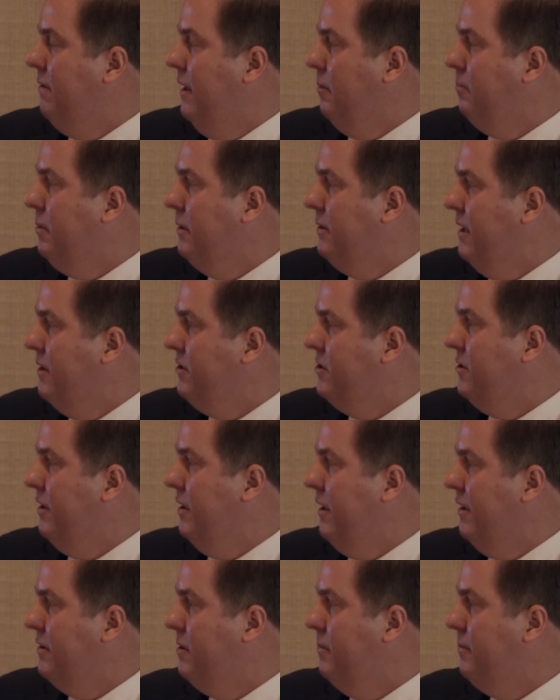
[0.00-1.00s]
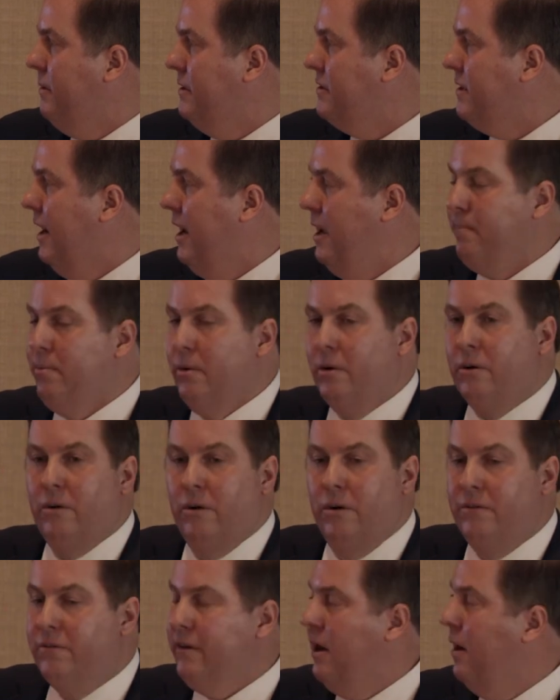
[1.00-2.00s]
think potentially that some of these hyper
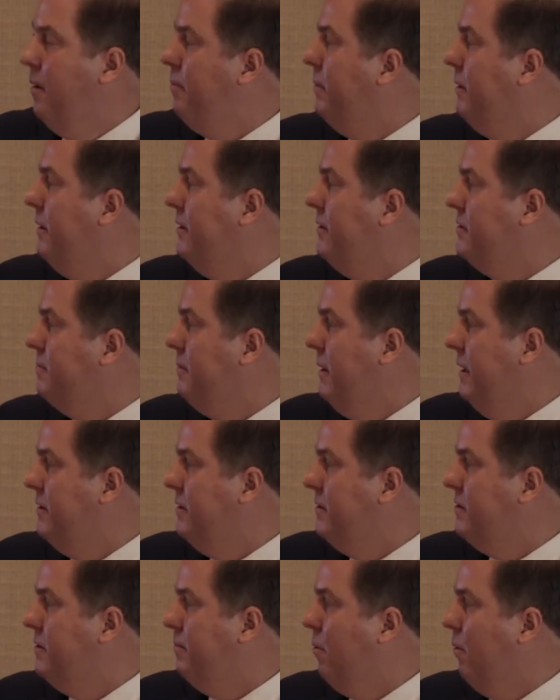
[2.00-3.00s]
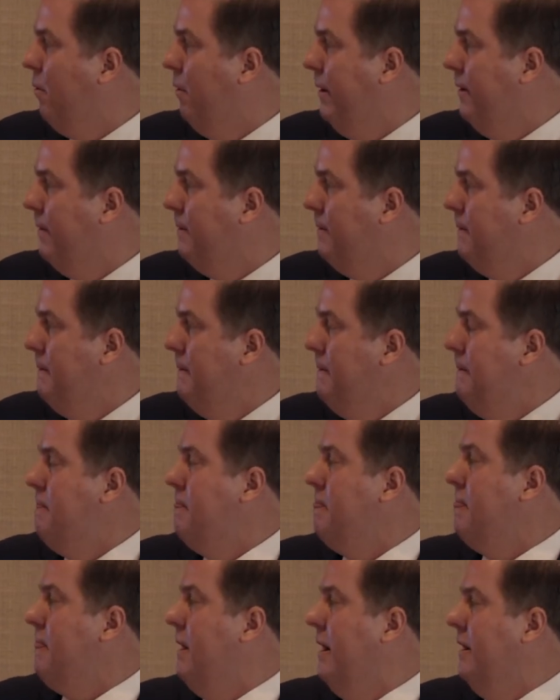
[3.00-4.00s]
growth companies may disappoint.
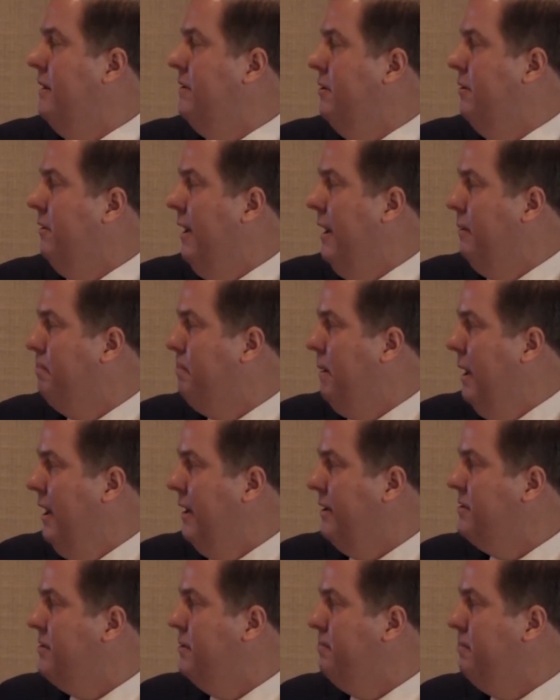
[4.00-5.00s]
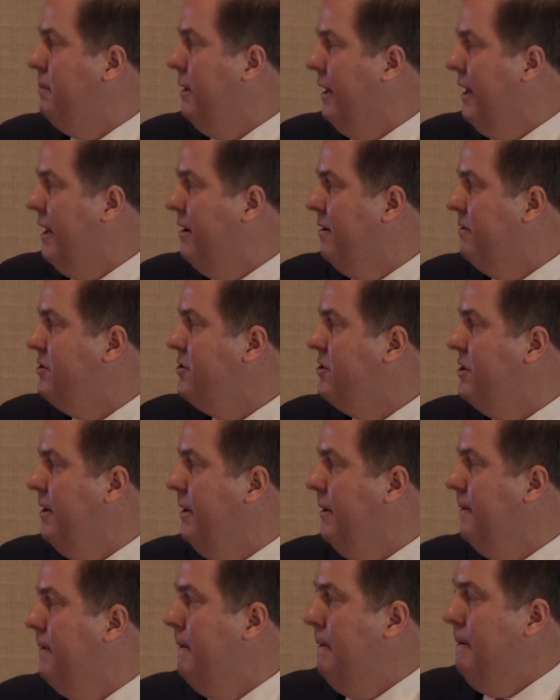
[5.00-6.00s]
I do like banks and big
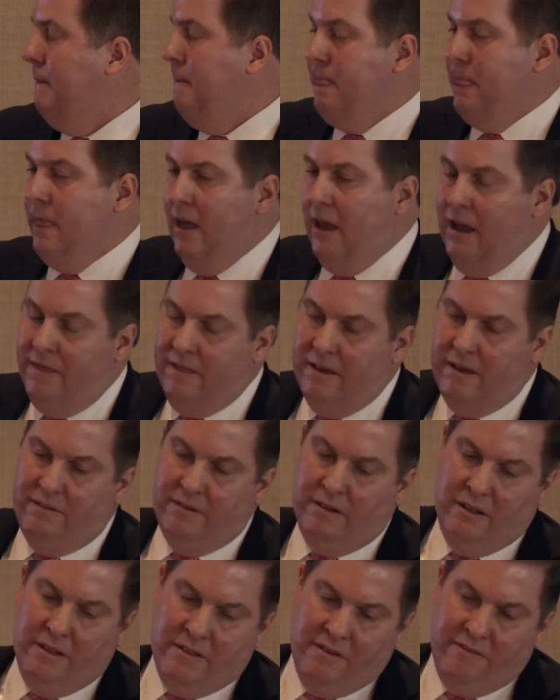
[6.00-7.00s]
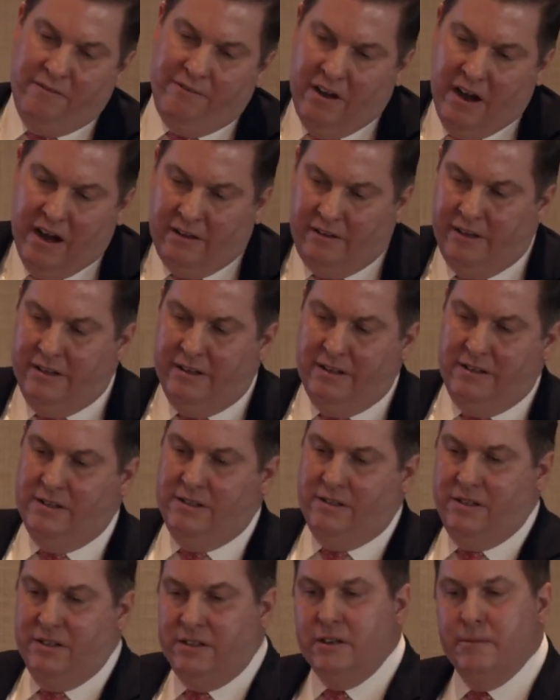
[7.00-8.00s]
energy. And then, and then finally, this
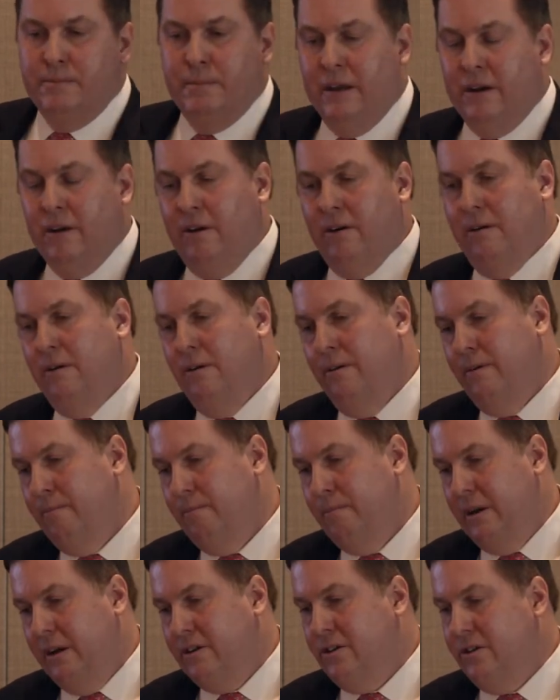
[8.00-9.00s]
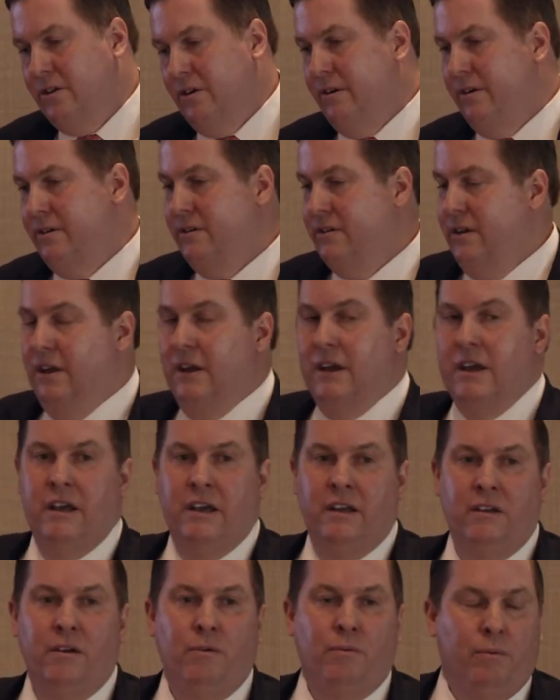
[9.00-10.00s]
is just a bigger picture is,
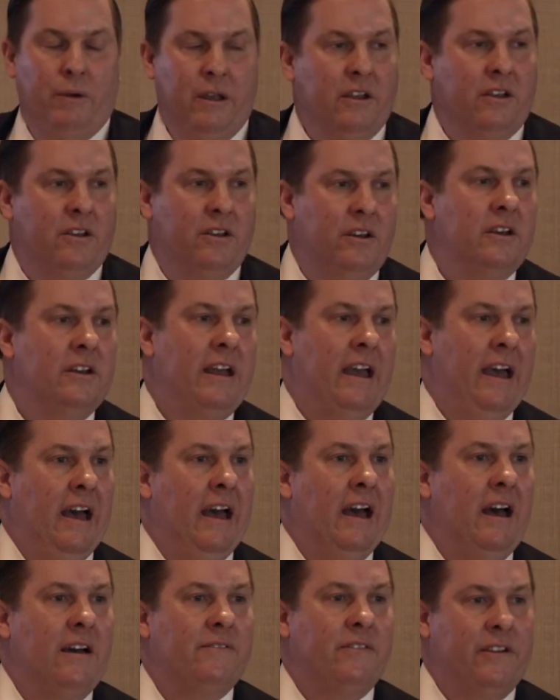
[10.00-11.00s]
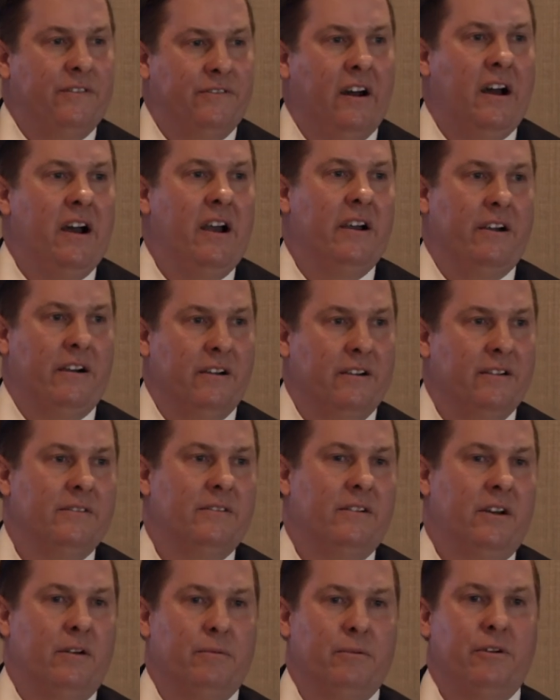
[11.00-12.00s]
you know, we could have a fire,
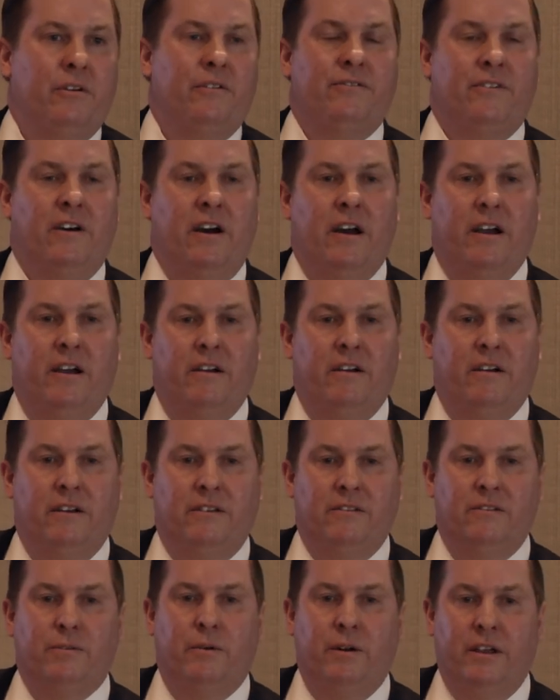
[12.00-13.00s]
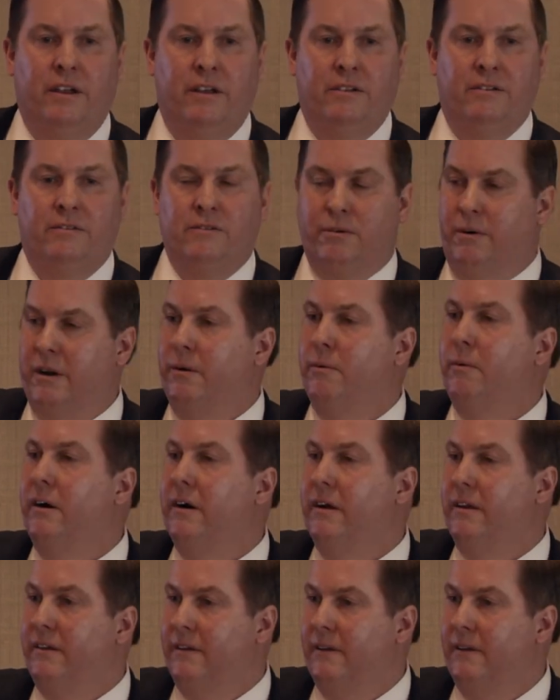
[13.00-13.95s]
a real fire in 2021.